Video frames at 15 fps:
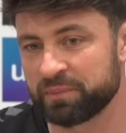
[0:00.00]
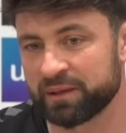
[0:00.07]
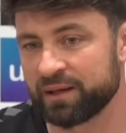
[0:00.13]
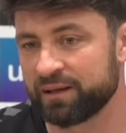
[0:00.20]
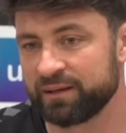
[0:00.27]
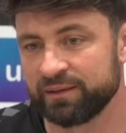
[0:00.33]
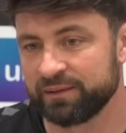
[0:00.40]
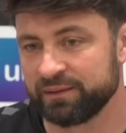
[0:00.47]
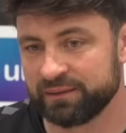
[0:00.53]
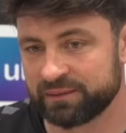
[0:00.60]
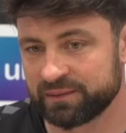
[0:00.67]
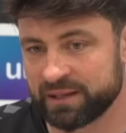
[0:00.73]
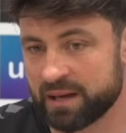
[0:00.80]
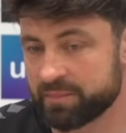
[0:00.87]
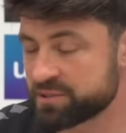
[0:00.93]
But
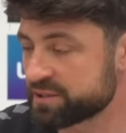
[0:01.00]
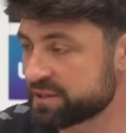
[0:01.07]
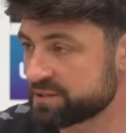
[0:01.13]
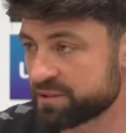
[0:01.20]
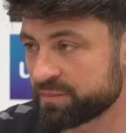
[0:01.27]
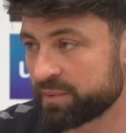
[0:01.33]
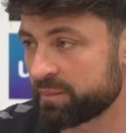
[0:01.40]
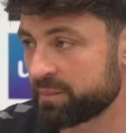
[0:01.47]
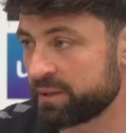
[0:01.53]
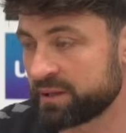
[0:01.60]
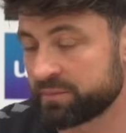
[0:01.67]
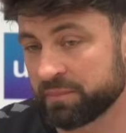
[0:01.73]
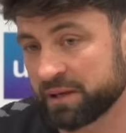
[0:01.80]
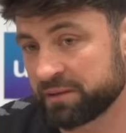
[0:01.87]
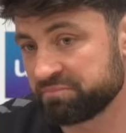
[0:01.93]
the aim is to get to the Premier
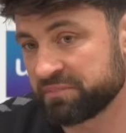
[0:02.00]
League, mate,